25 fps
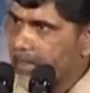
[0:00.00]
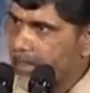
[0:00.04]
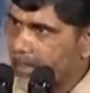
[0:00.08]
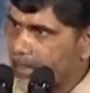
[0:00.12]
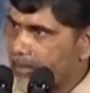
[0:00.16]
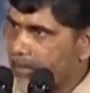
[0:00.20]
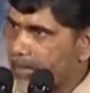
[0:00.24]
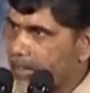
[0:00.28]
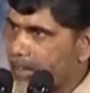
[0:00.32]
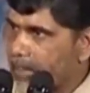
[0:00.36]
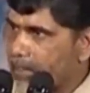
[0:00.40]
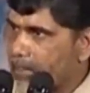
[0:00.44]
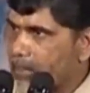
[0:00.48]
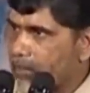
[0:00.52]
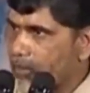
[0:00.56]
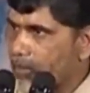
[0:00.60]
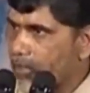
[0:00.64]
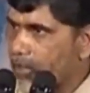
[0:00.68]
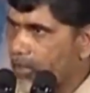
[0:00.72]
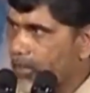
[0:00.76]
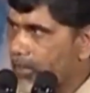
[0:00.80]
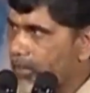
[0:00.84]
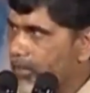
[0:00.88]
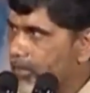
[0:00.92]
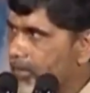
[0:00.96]
anywhere in the
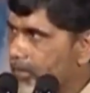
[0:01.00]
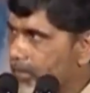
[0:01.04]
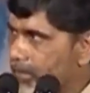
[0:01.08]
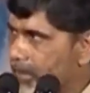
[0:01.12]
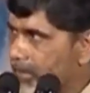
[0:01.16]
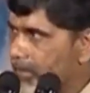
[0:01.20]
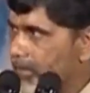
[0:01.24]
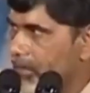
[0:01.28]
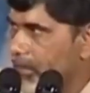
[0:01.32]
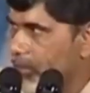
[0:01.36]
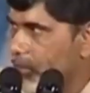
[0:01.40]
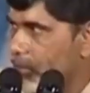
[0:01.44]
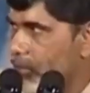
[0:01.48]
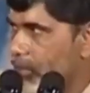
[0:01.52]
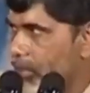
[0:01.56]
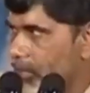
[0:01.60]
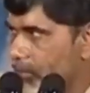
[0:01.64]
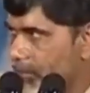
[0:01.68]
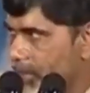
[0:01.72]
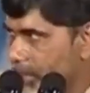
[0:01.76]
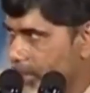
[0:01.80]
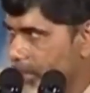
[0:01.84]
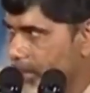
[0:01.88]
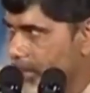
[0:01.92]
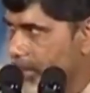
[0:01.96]
world, that is how we
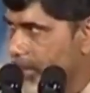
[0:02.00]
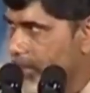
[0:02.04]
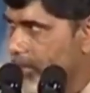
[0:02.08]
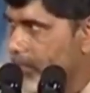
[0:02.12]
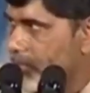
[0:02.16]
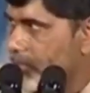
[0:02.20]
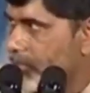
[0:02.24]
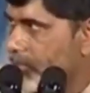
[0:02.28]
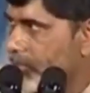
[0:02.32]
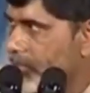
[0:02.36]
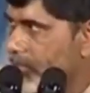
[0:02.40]
are working.